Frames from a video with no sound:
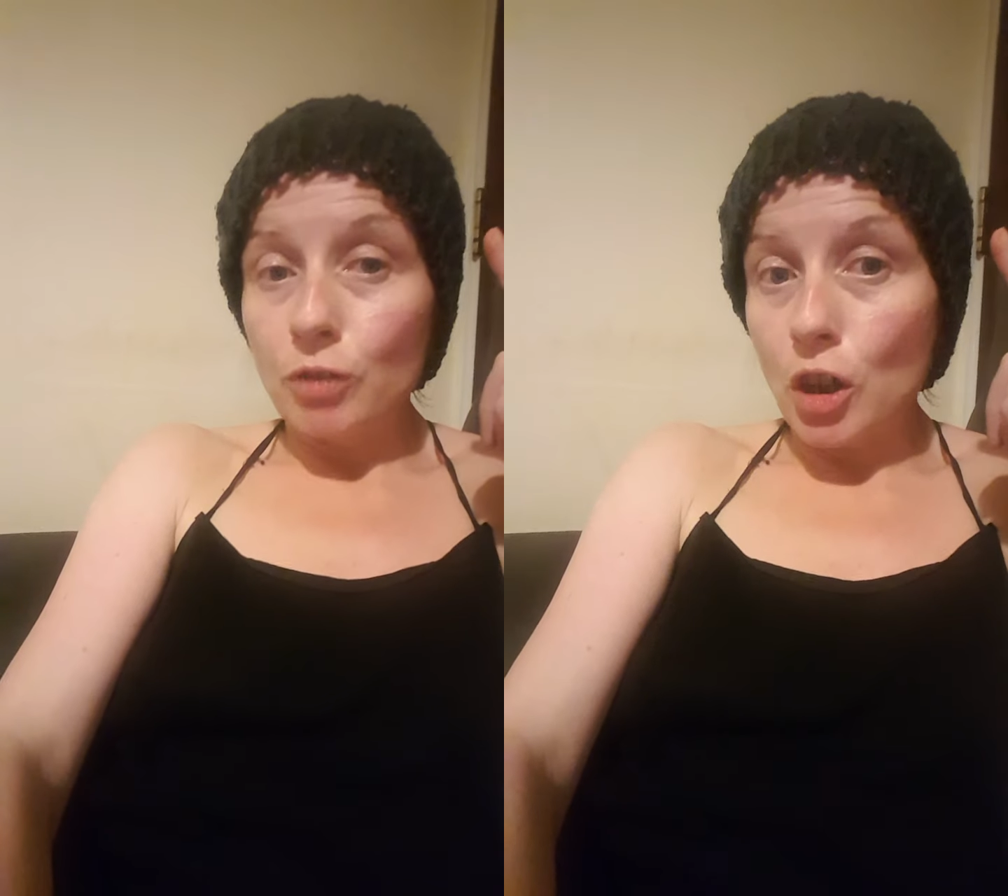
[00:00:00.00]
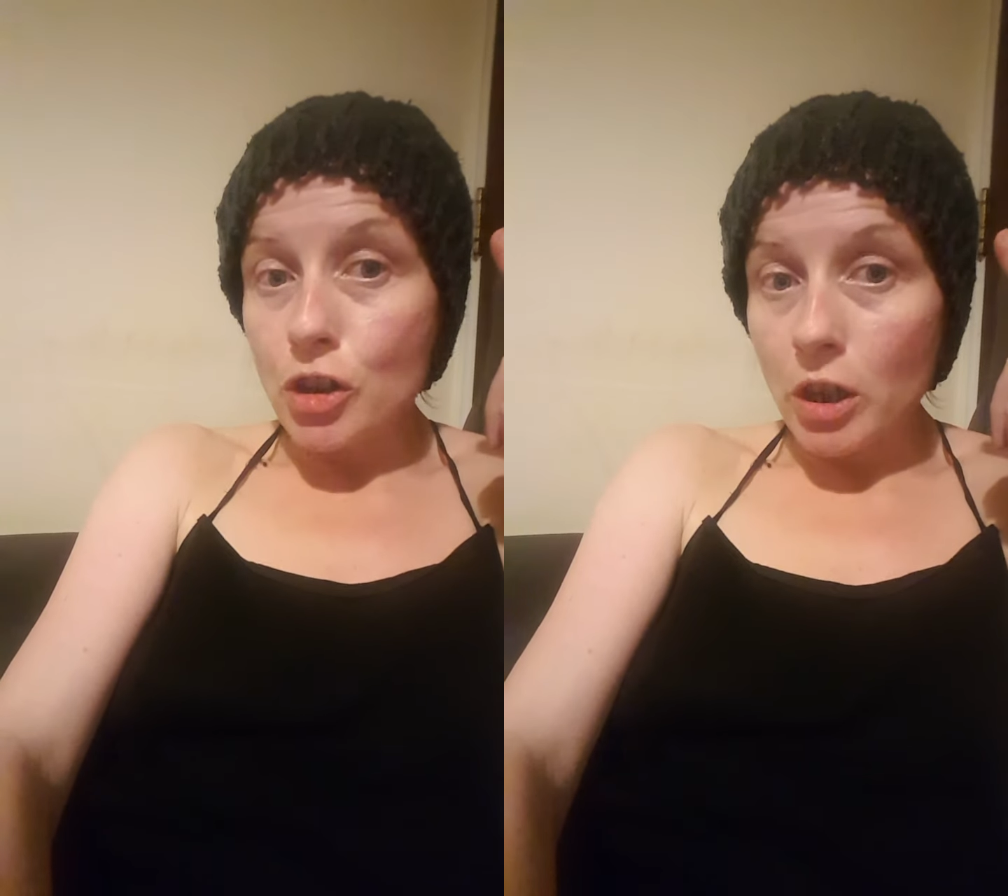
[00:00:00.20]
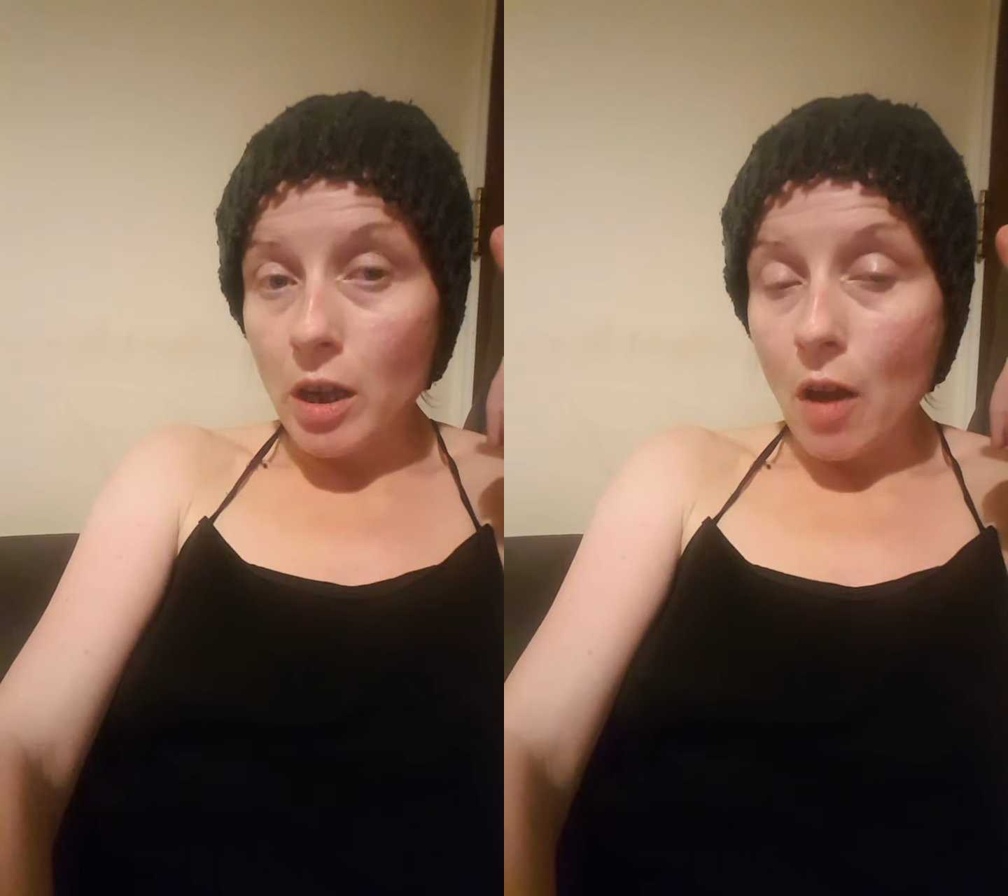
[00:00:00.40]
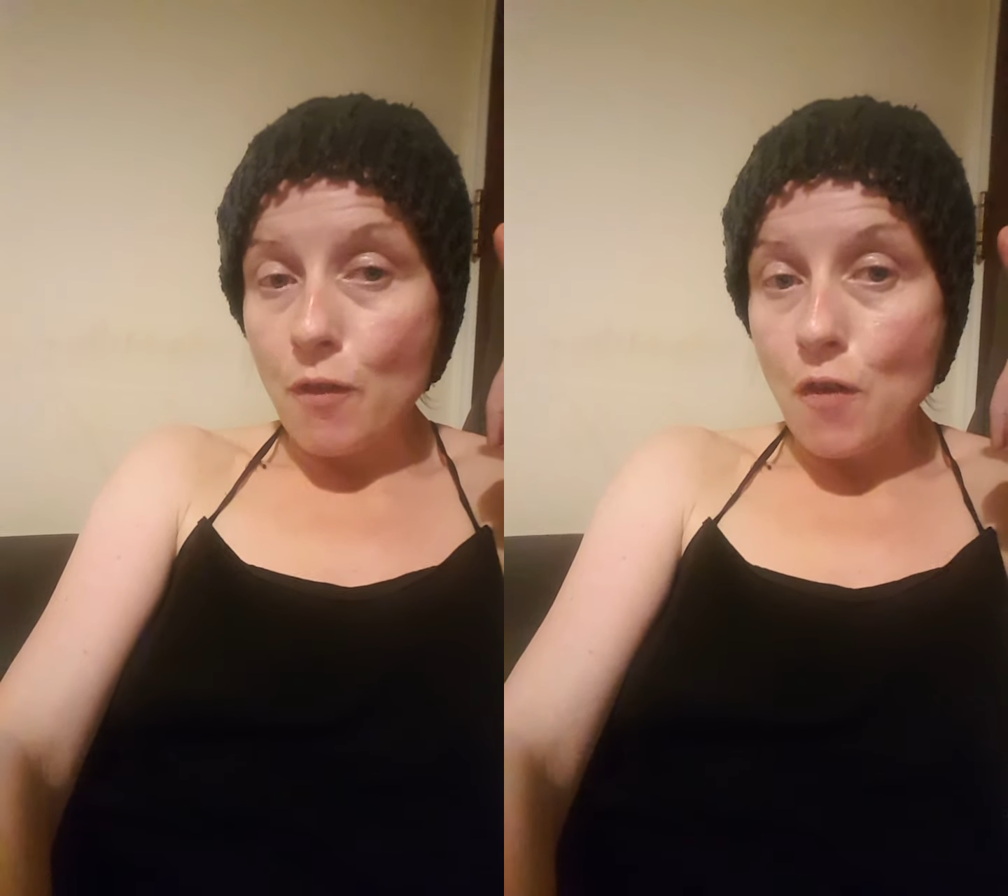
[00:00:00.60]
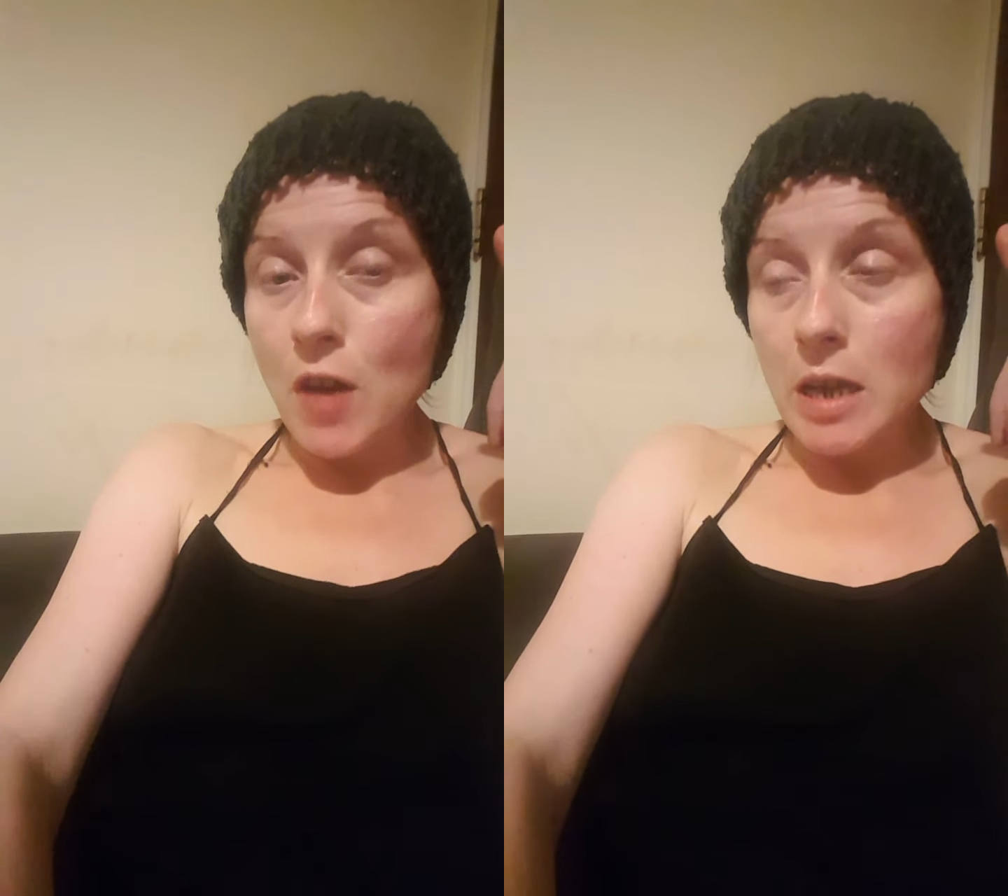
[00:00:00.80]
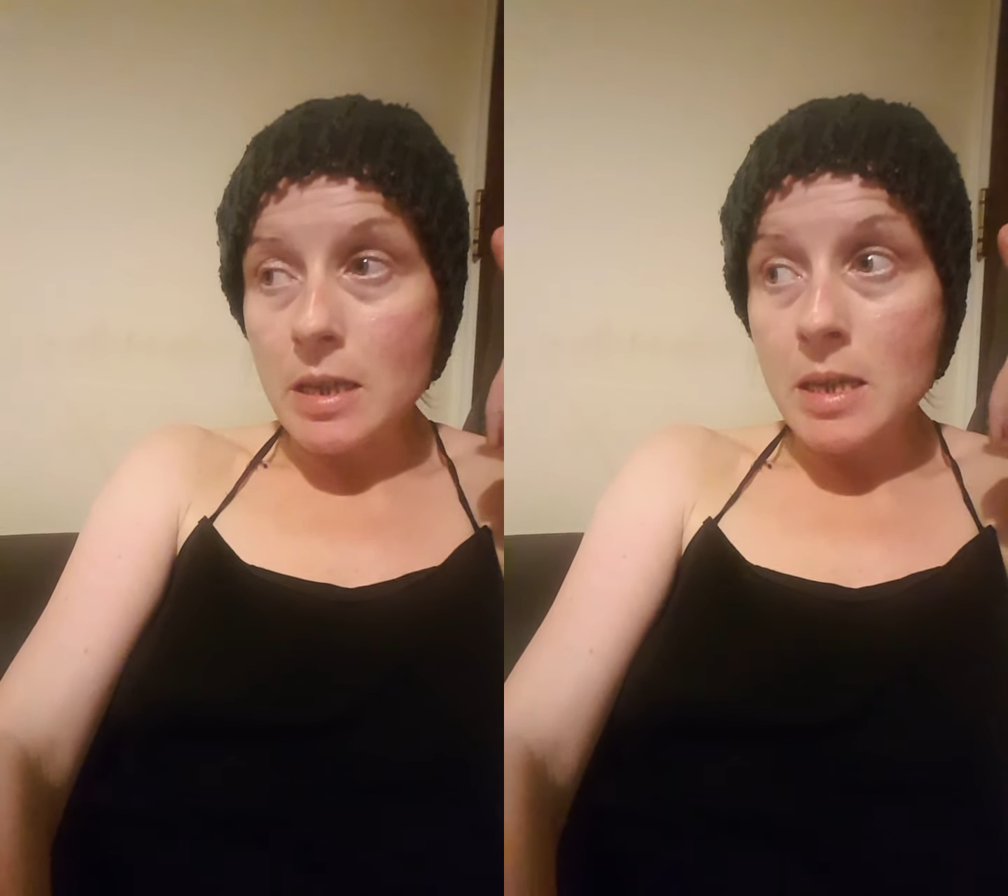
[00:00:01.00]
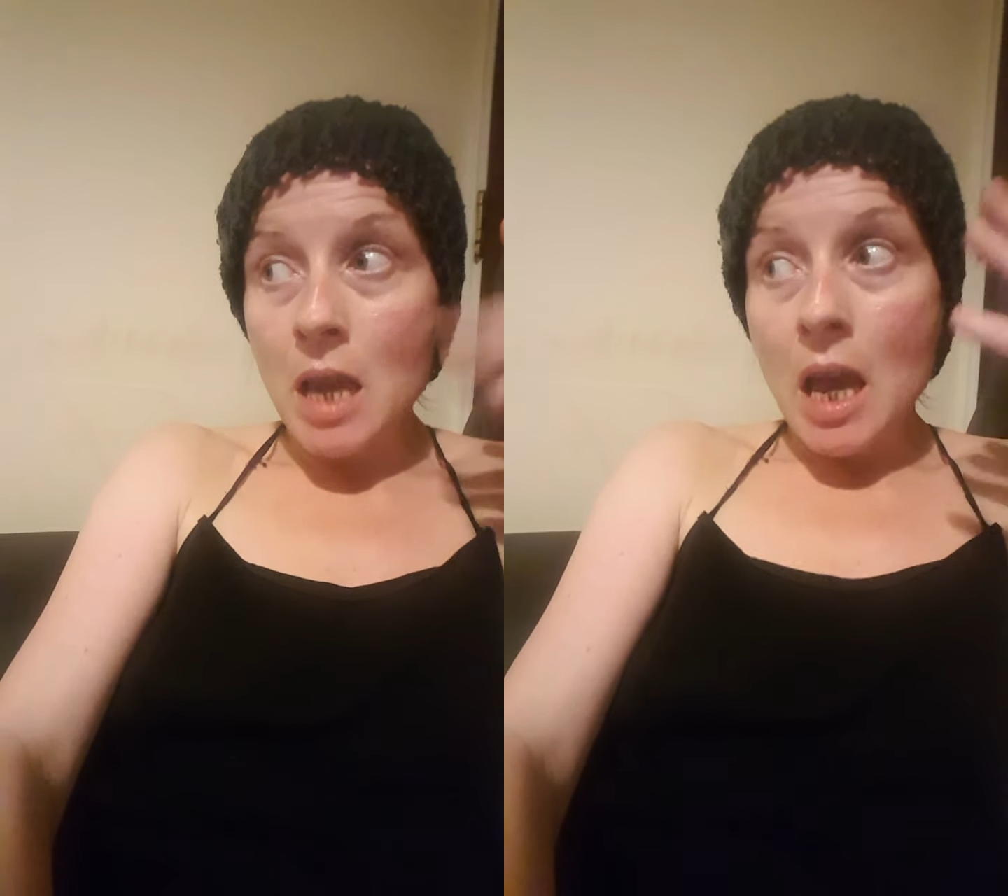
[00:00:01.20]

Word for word: version of events